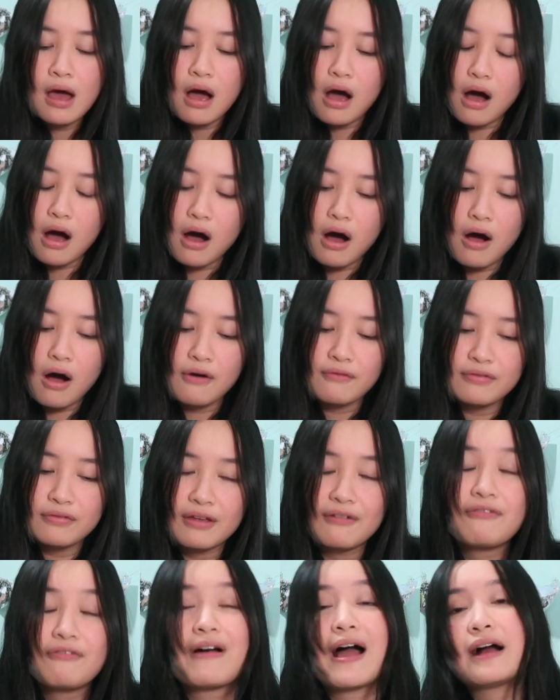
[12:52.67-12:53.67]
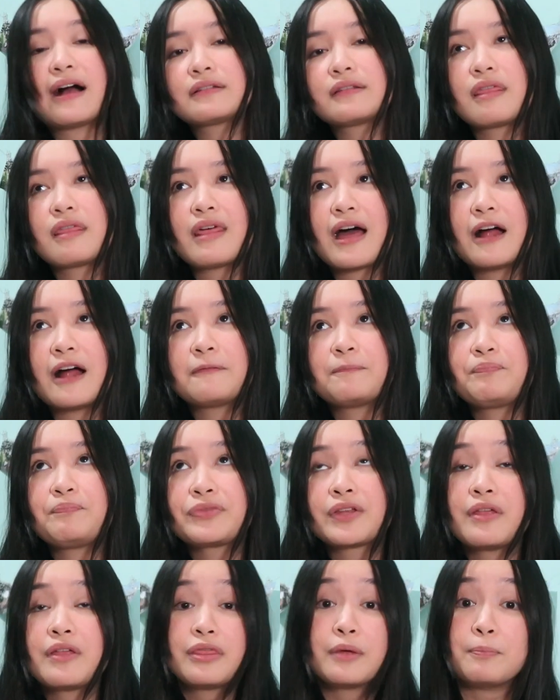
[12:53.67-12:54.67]
of the fact that
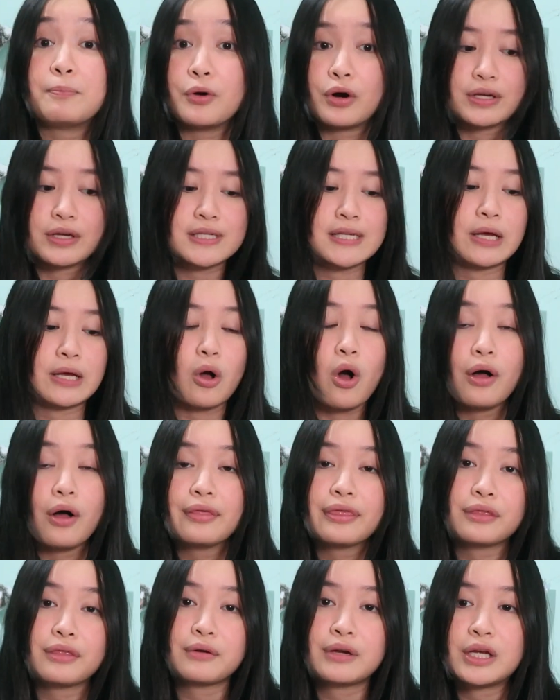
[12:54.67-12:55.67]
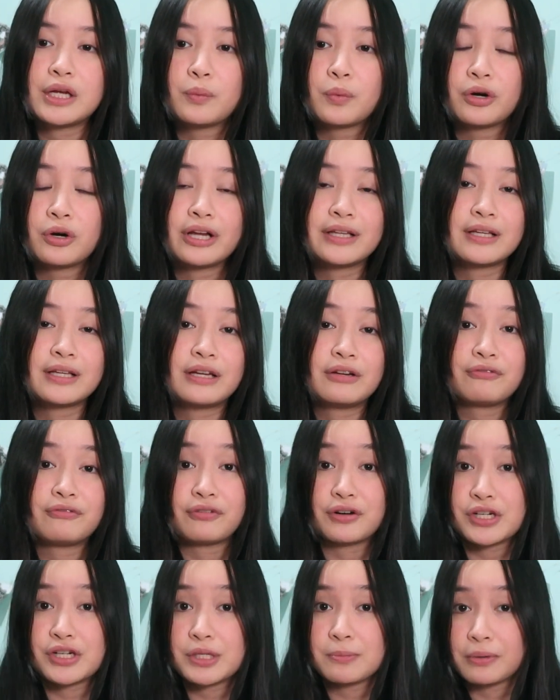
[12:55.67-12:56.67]
the books, like all 3, were written in
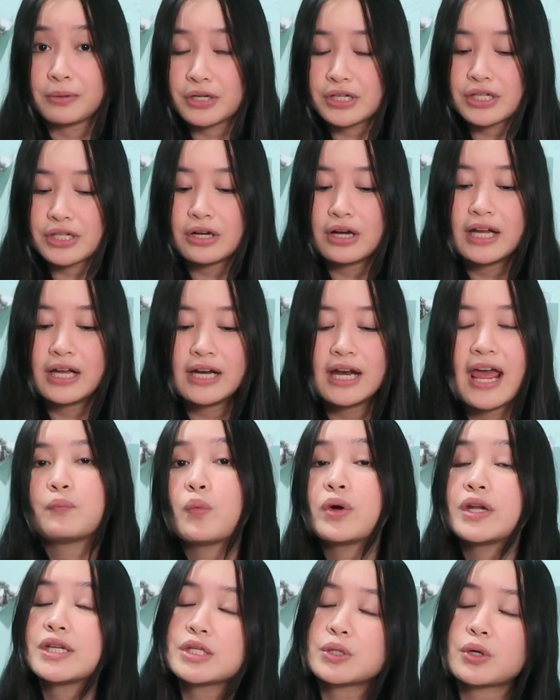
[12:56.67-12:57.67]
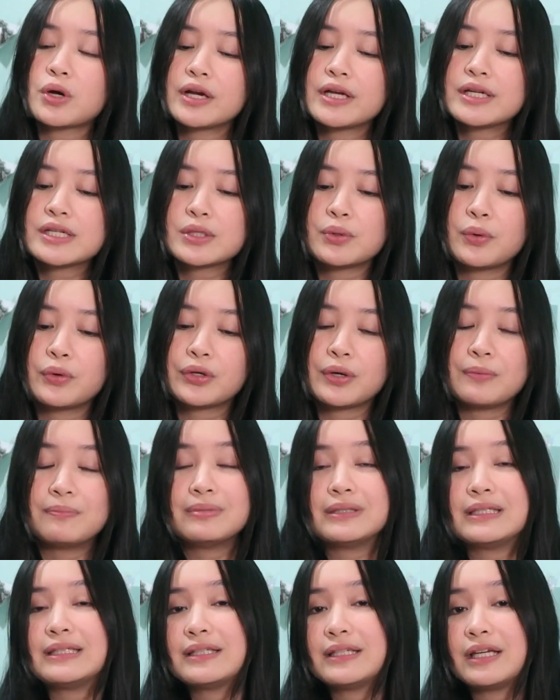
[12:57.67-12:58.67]
first person. When a story is told
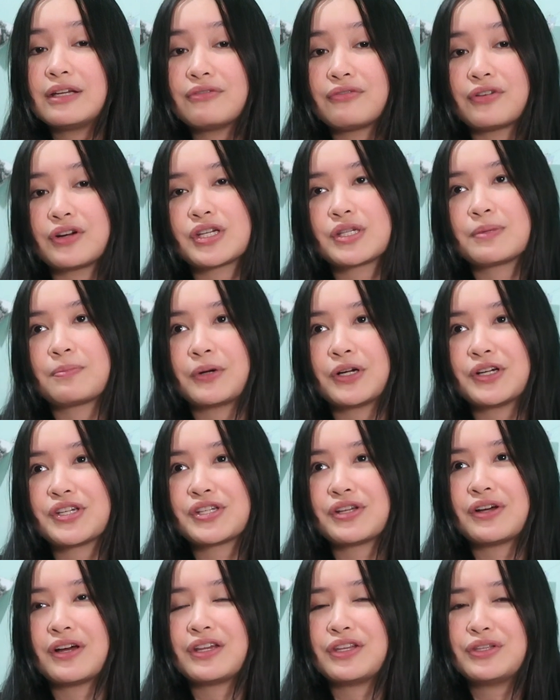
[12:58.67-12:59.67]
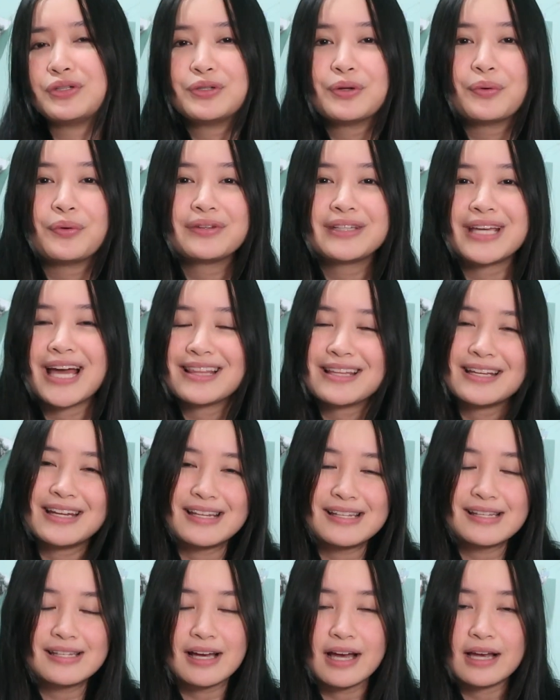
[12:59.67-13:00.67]
completely in first person, you don't get an
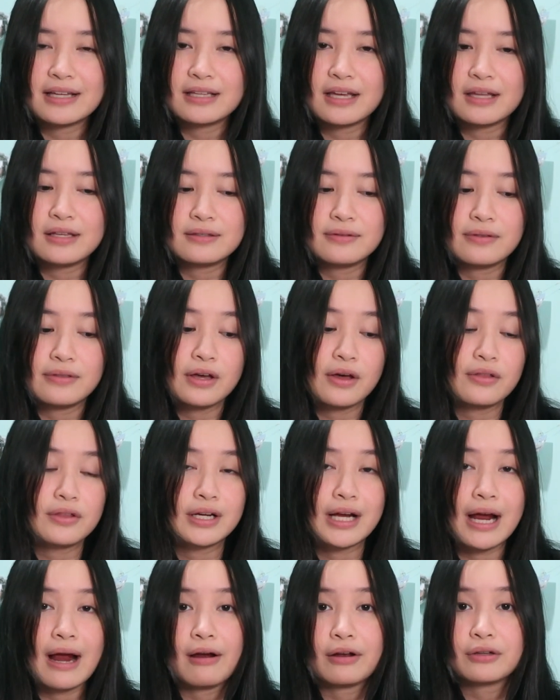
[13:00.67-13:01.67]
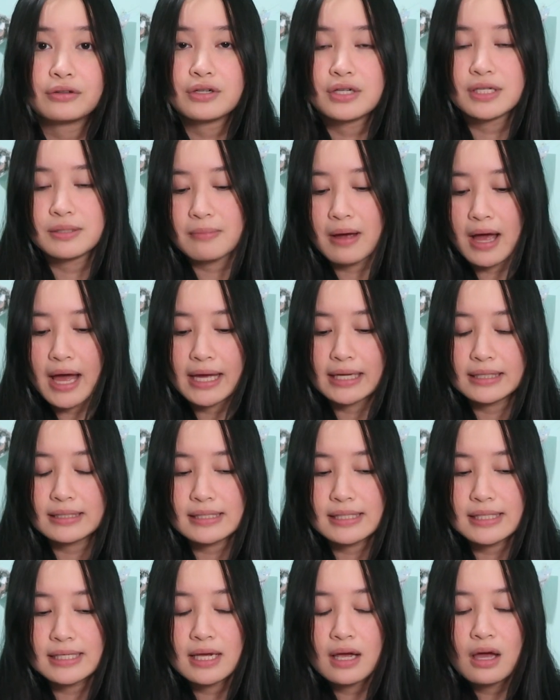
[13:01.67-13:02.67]
insight into the other characters'
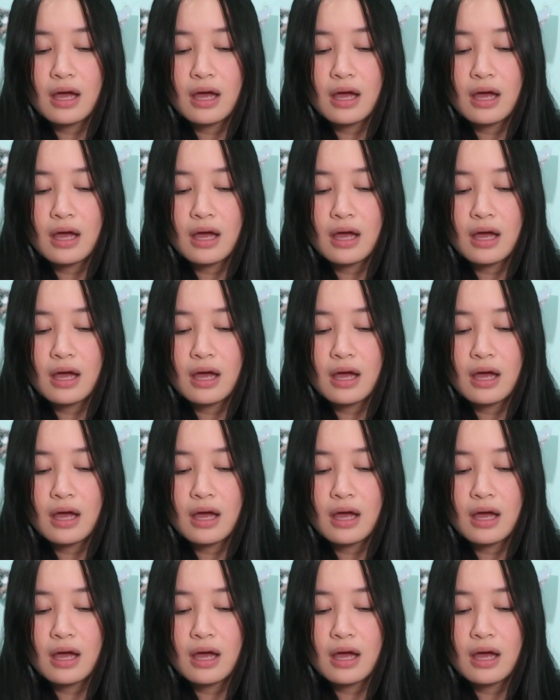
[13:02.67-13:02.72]
minds.